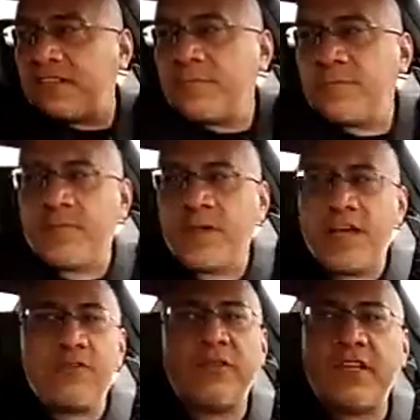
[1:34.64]

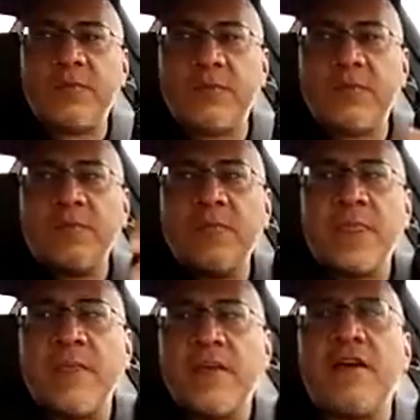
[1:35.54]
manual labor?
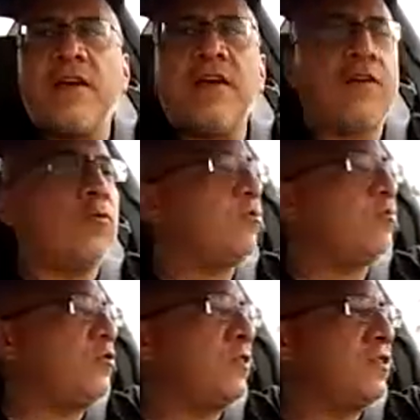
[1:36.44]
You
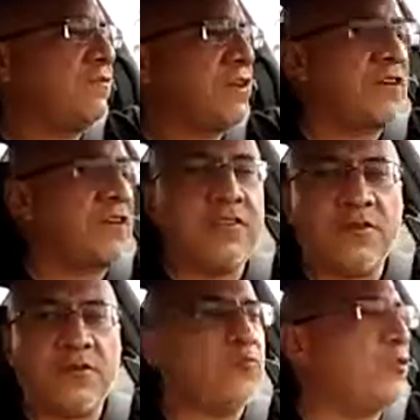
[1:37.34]
specify,
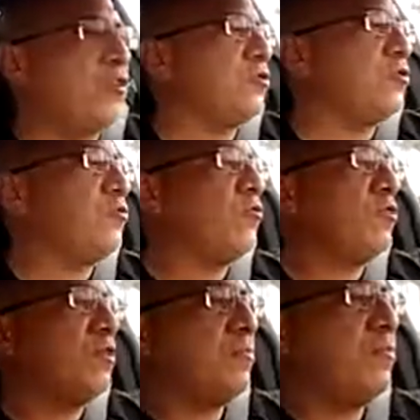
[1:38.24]
what you're
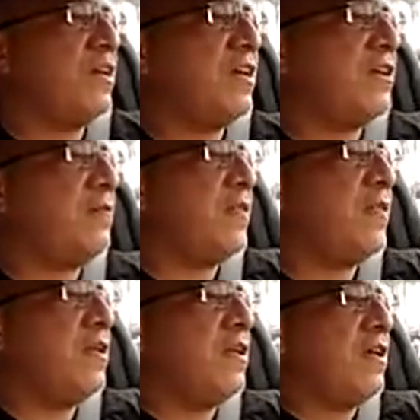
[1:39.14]
willing to pay.
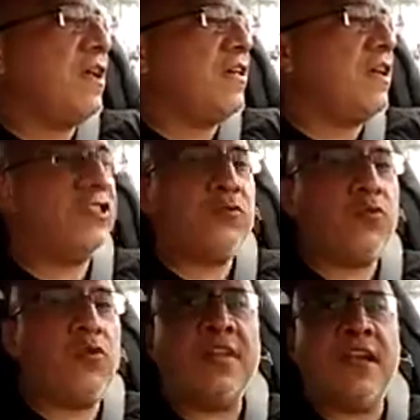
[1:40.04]
And that's just
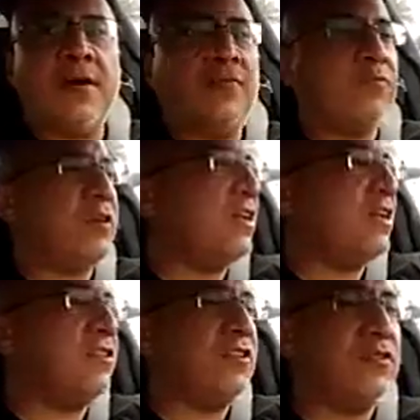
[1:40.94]
one app, right?
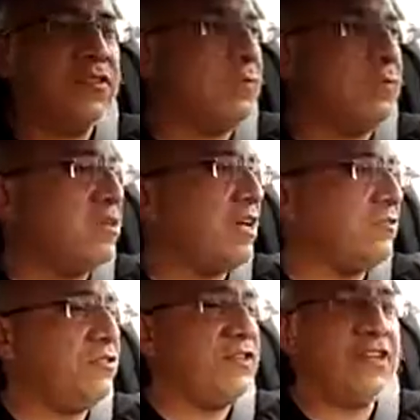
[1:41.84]
And then sometimes
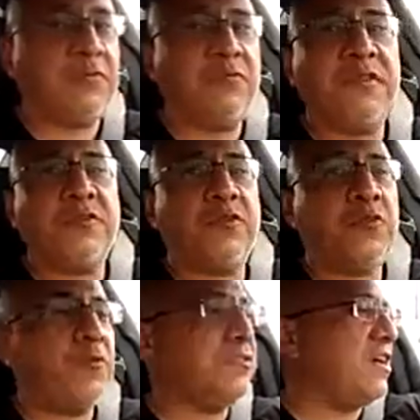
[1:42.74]
you get some really cool
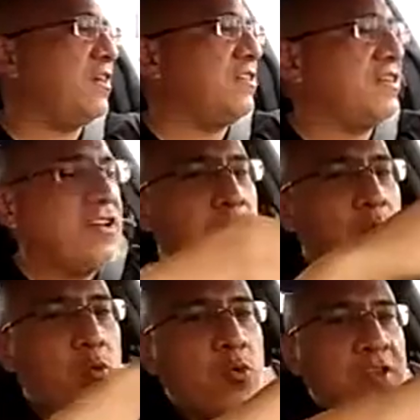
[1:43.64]
ones that
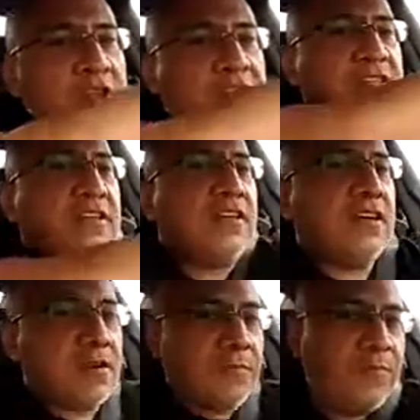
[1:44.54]
wouldn't
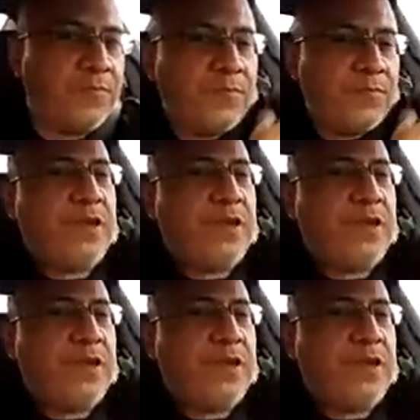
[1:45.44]
pay